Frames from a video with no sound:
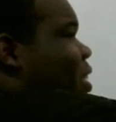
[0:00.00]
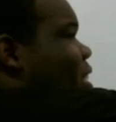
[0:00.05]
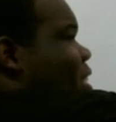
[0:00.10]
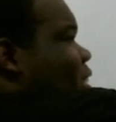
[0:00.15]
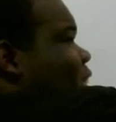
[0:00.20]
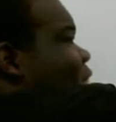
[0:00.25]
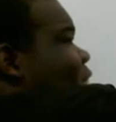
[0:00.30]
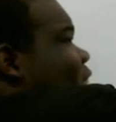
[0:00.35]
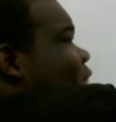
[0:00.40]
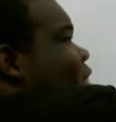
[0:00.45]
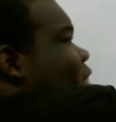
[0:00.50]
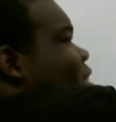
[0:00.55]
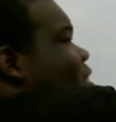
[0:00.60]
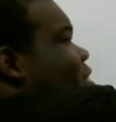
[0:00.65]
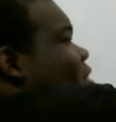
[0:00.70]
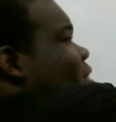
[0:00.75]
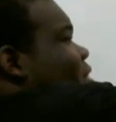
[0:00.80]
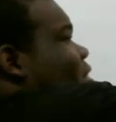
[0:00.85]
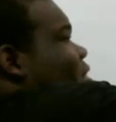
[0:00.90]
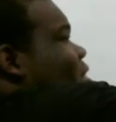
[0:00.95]
weights here too.
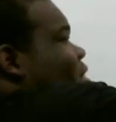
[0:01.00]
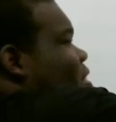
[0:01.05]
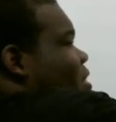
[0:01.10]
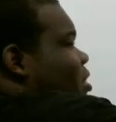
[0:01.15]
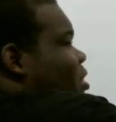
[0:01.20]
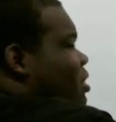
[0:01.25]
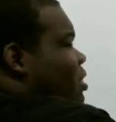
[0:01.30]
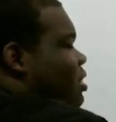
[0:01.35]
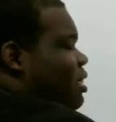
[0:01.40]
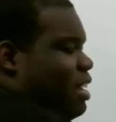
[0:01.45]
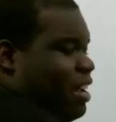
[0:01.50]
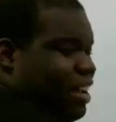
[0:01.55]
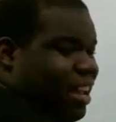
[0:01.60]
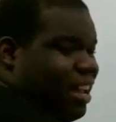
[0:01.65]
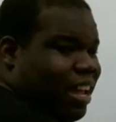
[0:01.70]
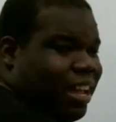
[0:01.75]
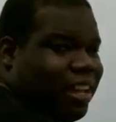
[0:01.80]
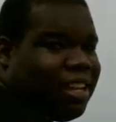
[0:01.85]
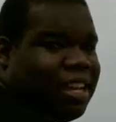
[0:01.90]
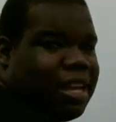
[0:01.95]

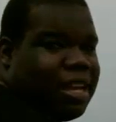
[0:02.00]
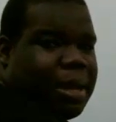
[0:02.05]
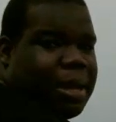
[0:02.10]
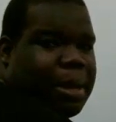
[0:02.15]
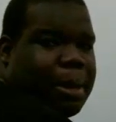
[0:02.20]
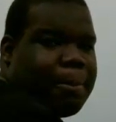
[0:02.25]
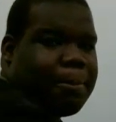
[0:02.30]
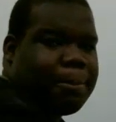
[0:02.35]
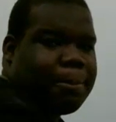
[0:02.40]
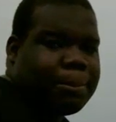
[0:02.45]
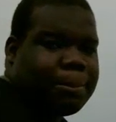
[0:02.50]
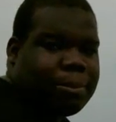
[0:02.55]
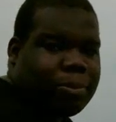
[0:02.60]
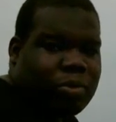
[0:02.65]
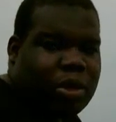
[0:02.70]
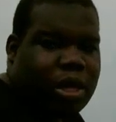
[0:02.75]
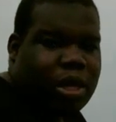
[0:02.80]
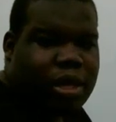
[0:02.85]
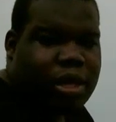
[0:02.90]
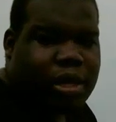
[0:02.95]
Okay.
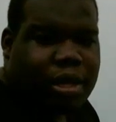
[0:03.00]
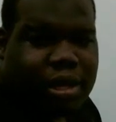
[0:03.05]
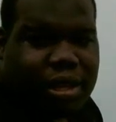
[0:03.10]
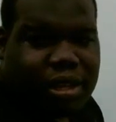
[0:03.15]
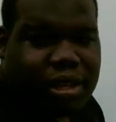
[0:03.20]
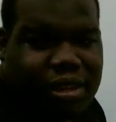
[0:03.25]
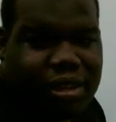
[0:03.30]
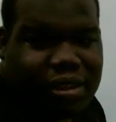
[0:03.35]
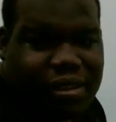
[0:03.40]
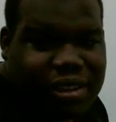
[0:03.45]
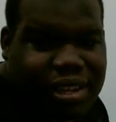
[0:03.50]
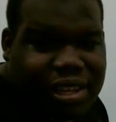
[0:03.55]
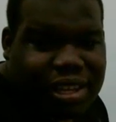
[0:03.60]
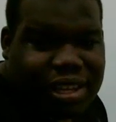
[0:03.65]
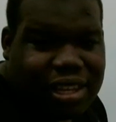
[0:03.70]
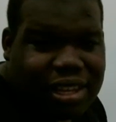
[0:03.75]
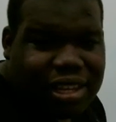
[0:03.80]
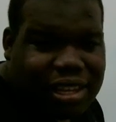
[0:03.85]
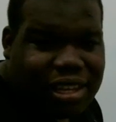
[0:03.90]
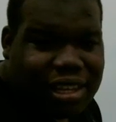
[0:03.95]

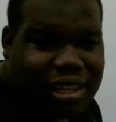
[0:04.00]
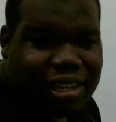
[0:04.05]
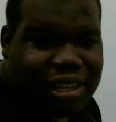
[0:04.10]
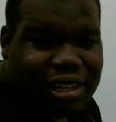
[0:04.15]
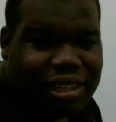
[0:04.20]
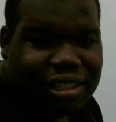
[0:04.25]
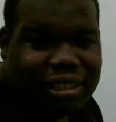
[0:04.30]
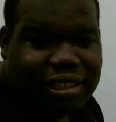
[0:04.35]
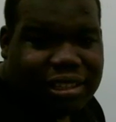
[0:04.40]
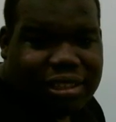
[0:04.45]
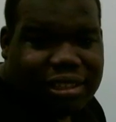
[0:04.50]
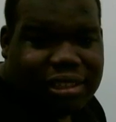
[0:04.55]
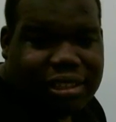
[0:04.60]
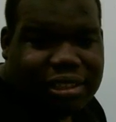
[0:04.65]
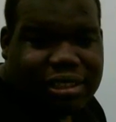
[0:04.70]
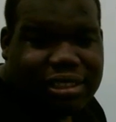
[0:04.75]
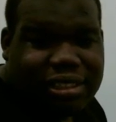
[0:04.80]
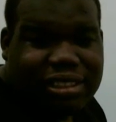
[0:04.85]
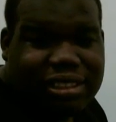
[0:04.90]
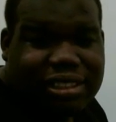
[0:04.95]
Okay.
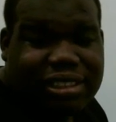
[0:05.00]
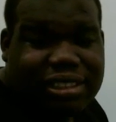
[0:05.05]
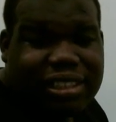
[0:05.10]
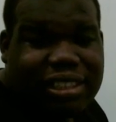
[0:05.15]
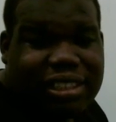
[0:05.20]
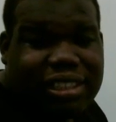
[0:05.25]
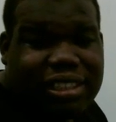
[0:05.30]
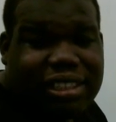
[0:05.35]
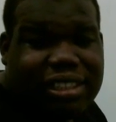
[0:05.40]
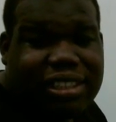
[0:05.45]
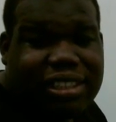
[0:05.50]
Let's see.